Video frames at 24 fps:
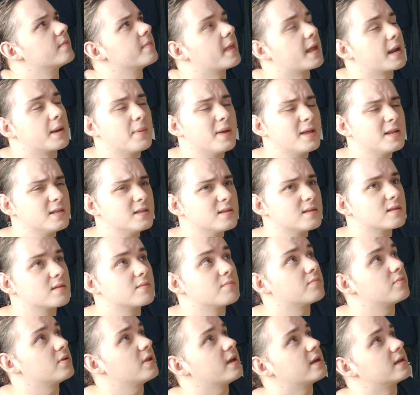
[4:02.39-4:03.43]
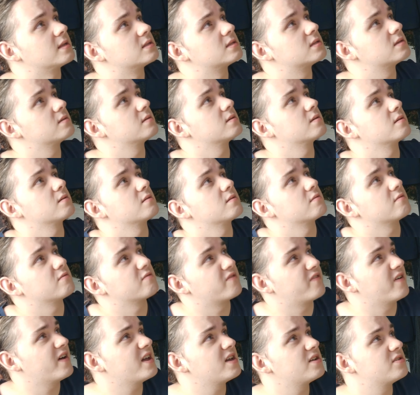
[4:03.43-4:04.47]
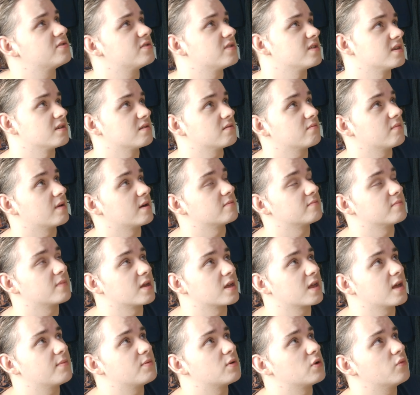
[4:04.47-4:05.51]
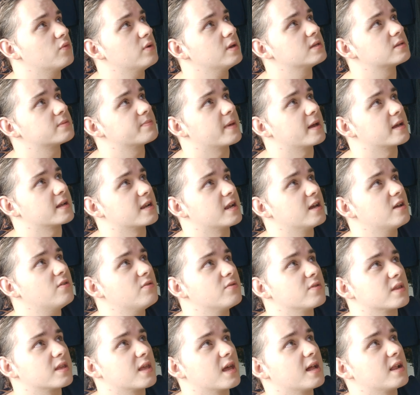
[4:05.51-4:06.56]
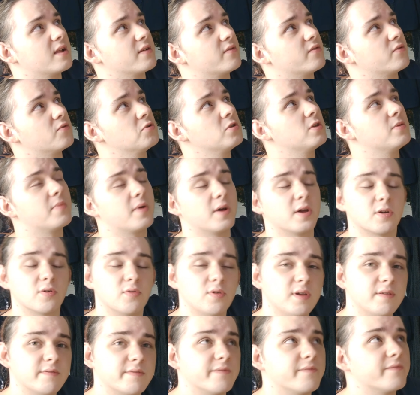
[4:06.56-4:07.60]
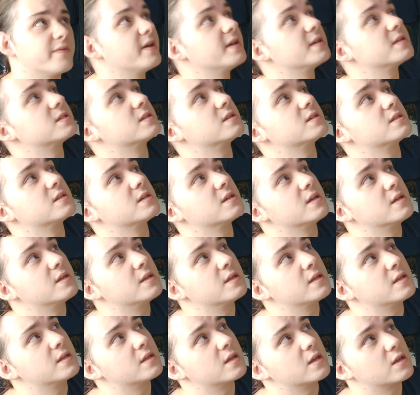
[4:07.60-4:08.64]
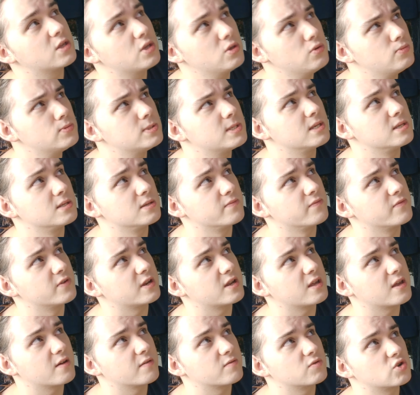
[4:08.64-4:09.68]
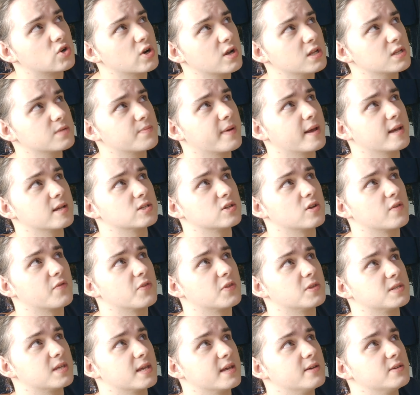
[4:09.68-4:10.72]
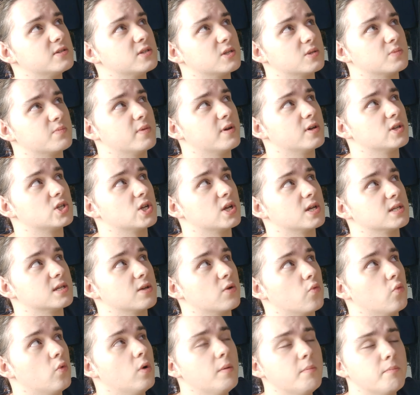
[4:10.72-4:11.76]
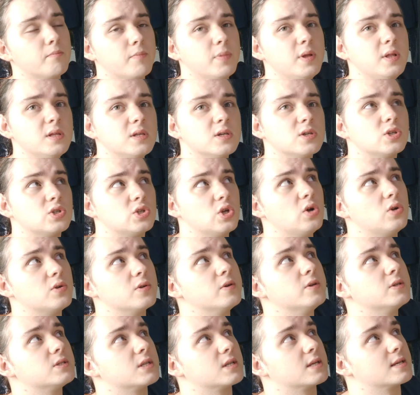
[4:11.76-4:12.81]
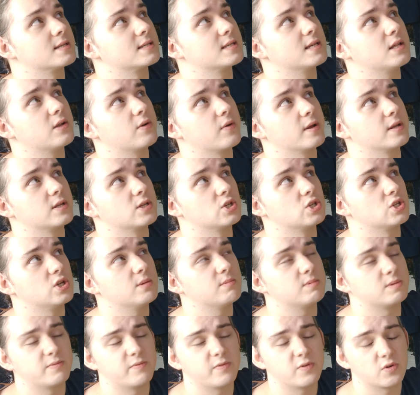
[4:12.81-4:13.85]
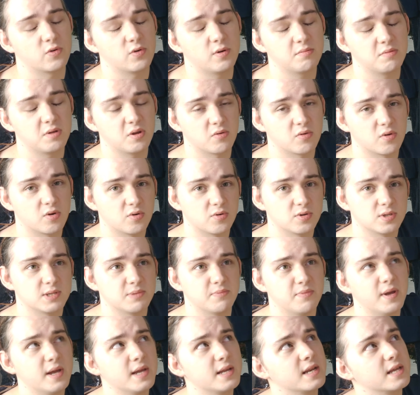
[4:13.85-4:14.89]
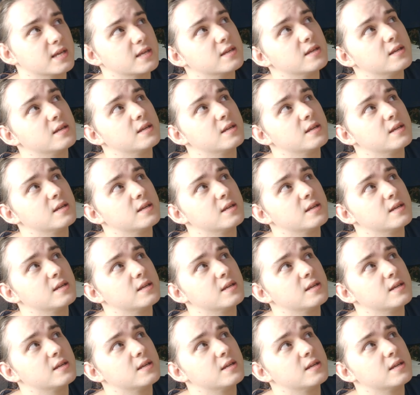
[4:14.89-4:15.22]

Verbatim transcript: An amended complaint filed the, well, a couple of weeks back now in California by aggrieved investors accuses NVIDIA of trying to pass off the sales as much as one billion dollars in accelerator chips for cryptocurrency mining,